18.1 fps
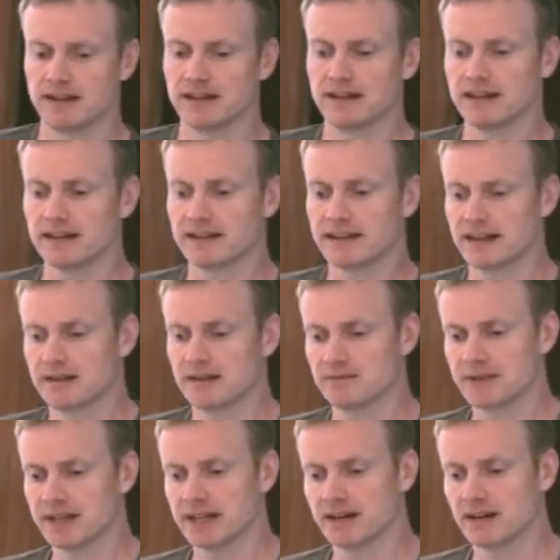it
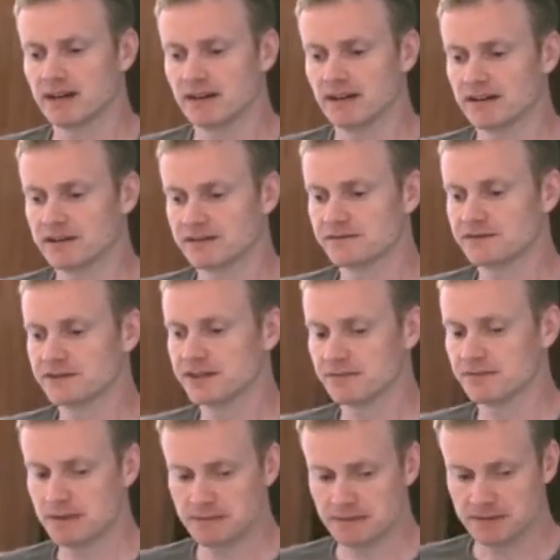can be hard for
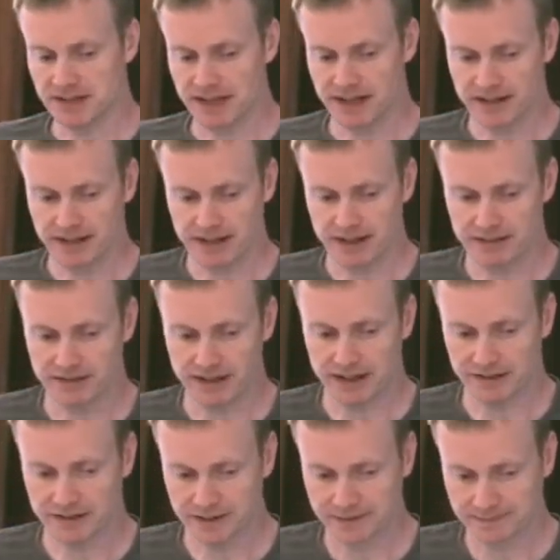new people to get their head
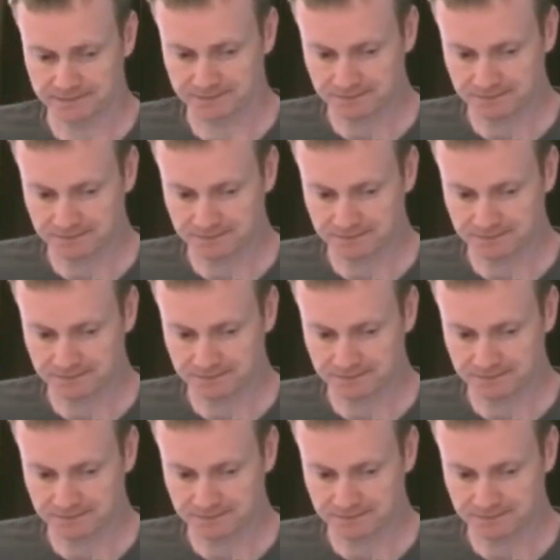around.